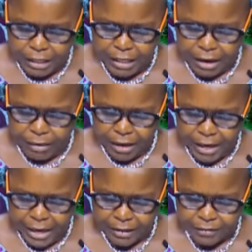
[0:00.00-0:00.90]
in our
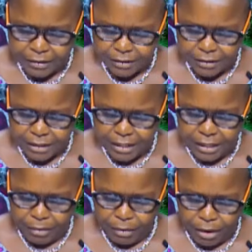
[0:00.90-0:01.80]
lives,
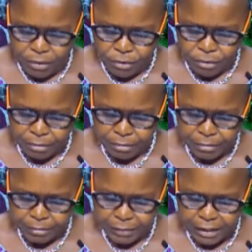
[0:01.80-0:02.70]
in our home,
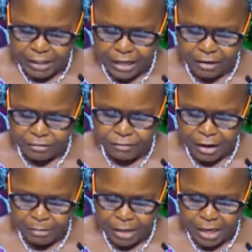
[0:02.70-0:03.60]
in our
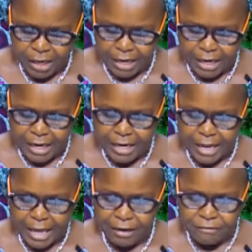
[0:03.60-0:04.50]
family,
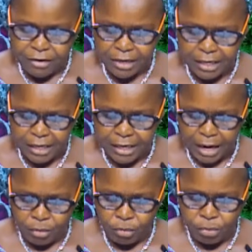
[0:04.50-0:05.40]
in everything
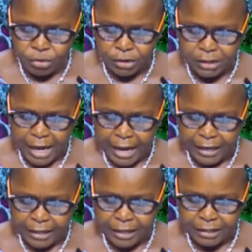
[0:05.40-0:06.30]
that we put
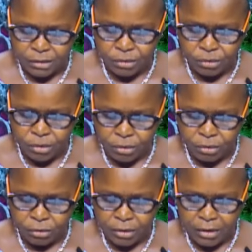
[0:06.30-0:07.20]
our hands to
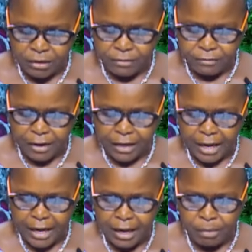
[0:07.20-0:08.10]
go.
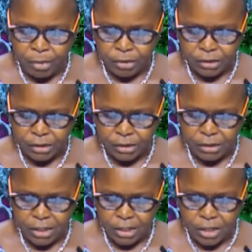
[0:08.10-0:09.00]
Father, help
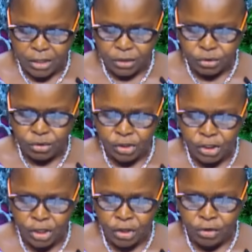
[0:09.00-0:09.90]
us to
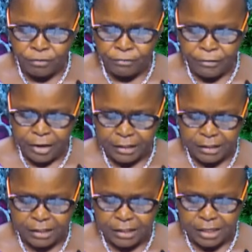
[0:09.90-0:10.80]
seek you
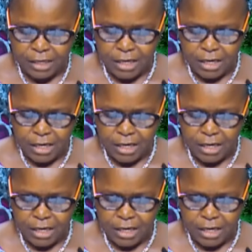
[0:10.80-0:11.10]
first,